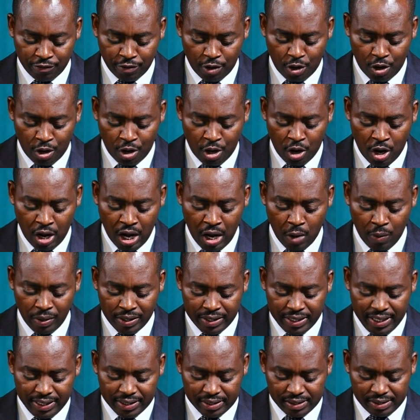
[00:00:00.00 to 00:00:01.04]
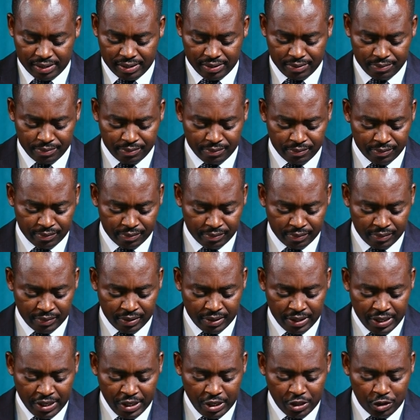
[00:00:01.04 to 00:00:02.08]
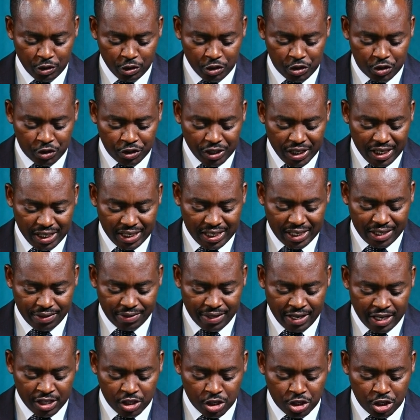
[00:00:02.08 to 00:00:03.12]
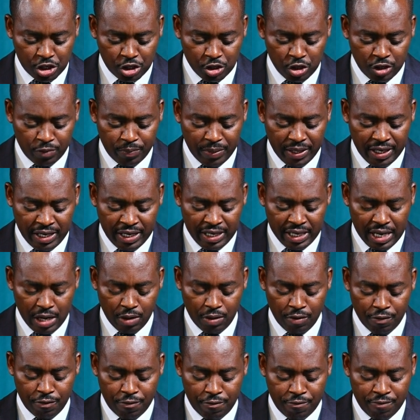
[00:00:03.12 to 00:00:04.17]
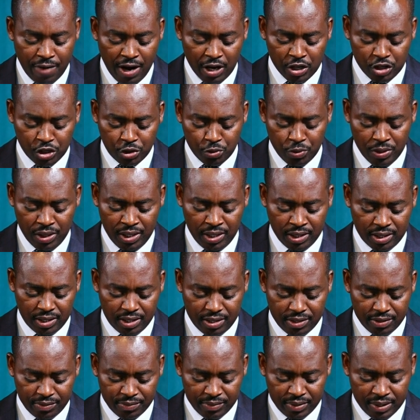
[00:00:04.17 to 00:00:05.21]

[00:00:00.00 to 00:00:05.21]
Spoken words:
of all our needs. To seek this should be our first work.